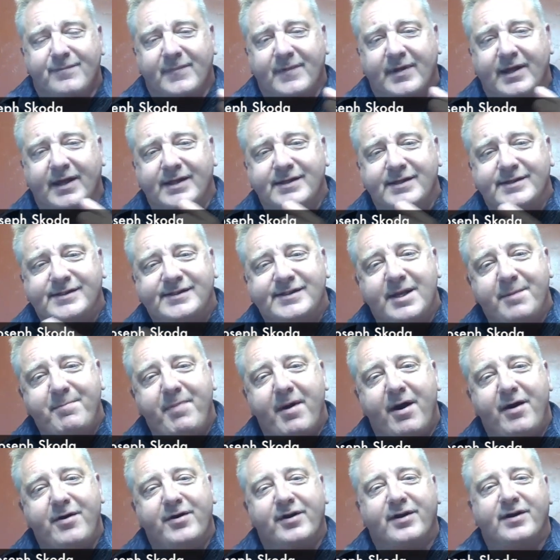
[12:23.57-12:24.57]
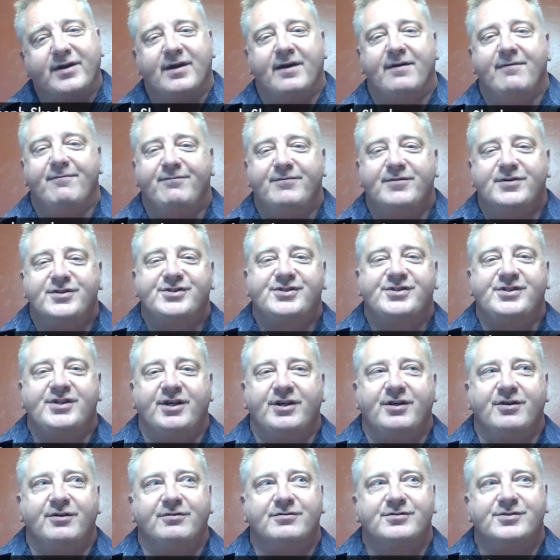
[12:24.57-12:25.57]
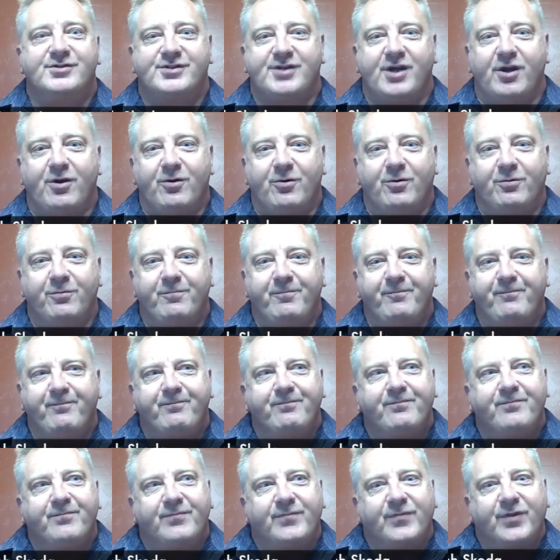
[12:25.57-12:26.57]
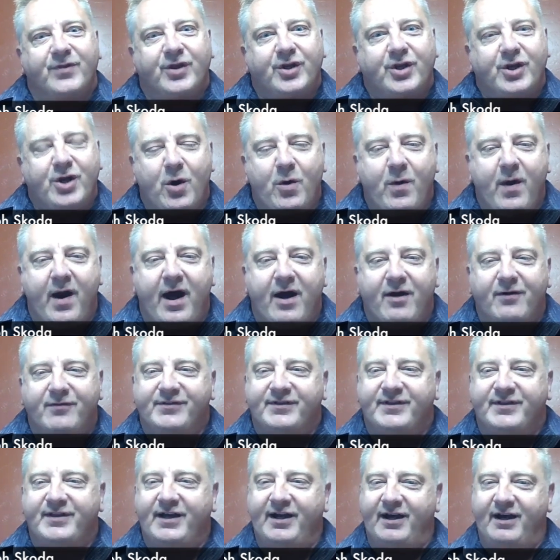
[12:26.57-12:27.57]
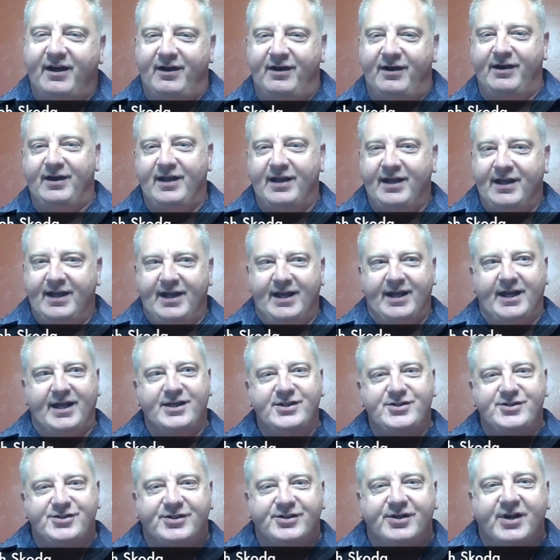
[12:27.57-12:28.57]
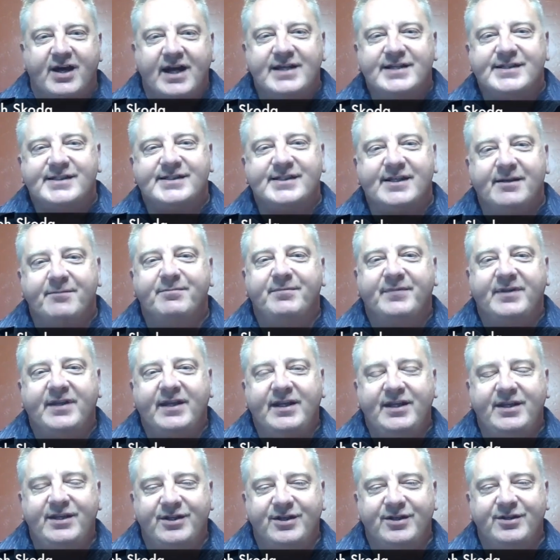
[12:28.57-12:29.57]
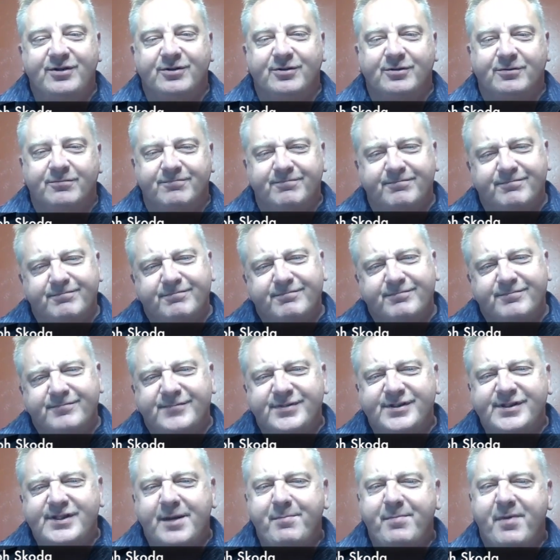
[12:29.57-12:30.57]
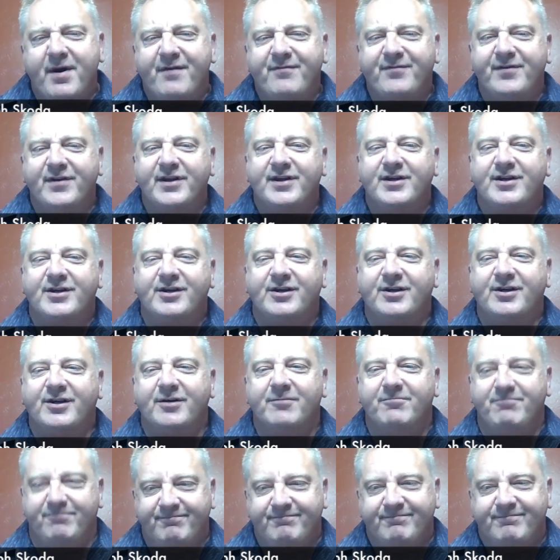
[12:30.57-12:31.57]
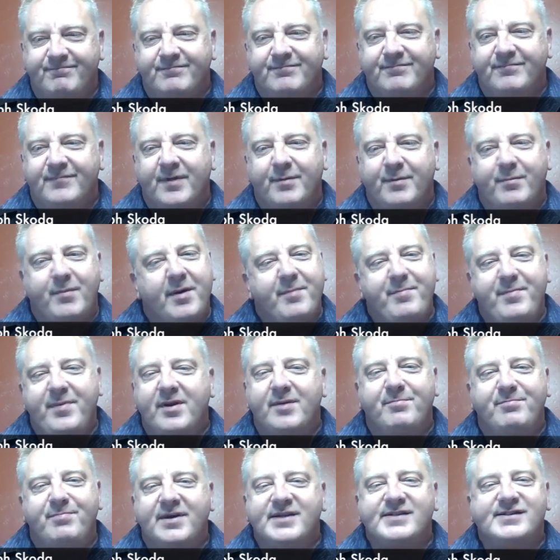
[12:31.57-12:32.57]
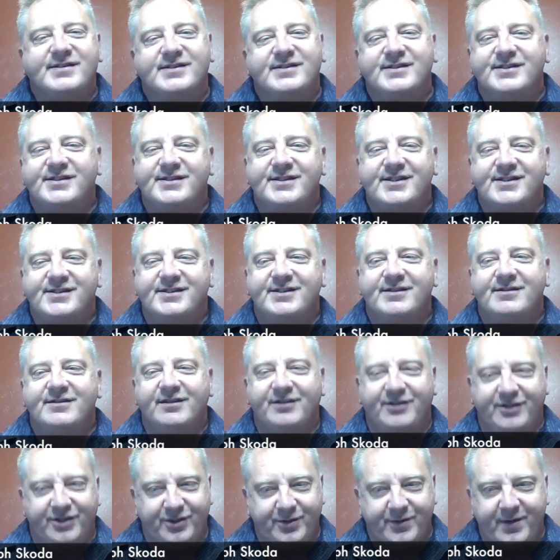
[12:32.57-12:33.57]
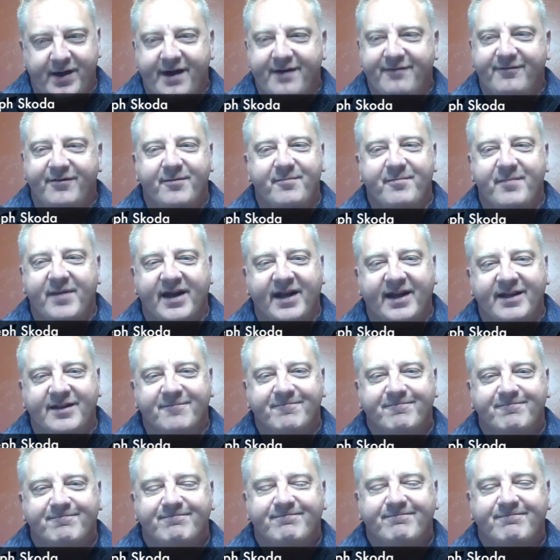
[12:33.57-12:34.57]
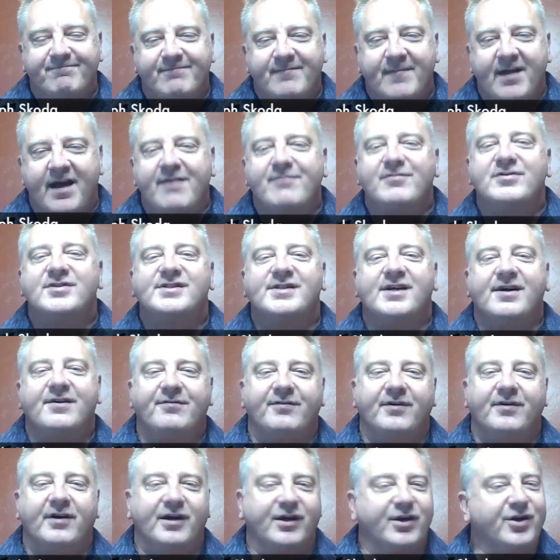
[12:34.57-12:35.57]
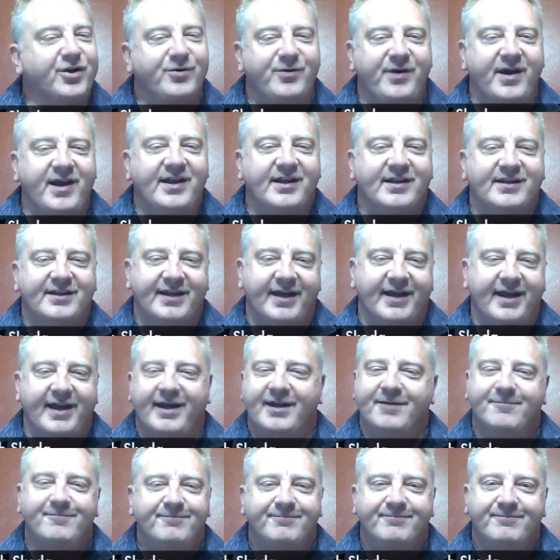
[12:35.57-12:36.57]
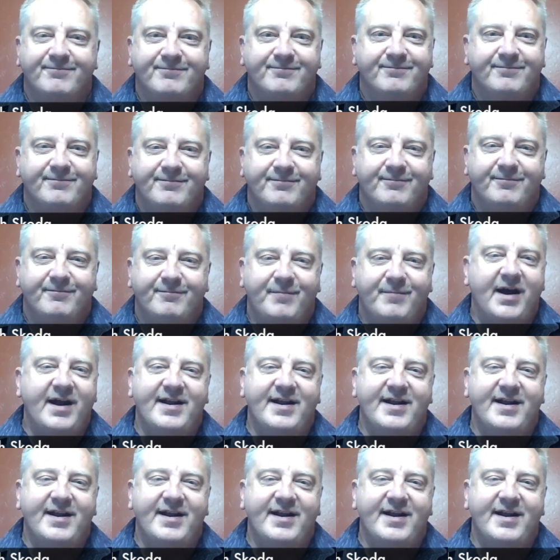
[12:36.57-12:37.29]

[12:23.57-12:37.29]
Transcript: and step out of your comfort zone. Go out there and try something new. Step off of the curb. Might be the best decision you ever made. Have yourself a great day. Bye